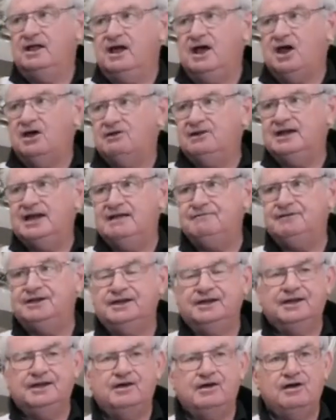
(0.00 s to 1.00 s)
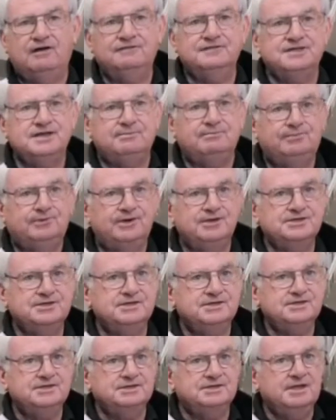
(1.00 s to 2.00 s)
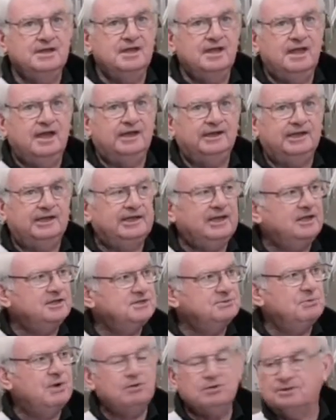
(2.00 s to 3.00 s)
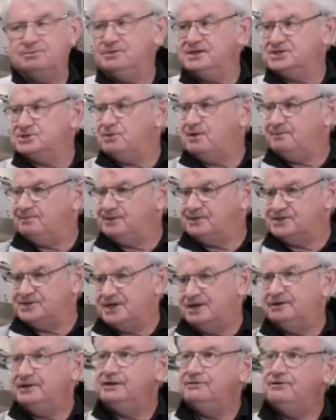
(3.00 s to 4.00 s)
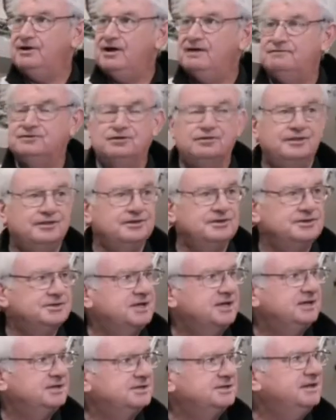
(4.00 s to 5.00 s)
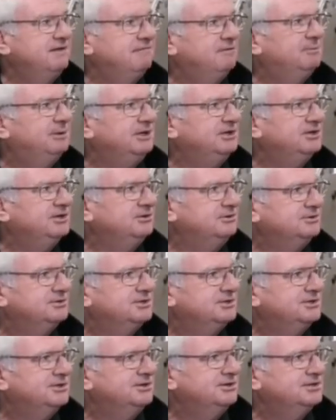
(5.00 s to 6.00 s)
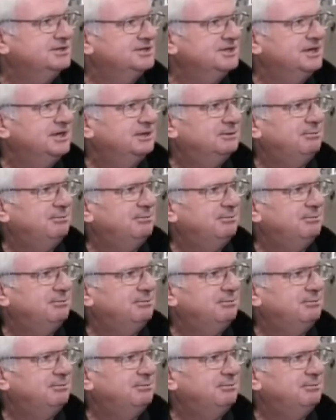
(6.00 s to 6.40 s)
are 11.5 ton presses. And I'd like to welcome this one, which only arrived on Thursday. It's never been used, as you can see,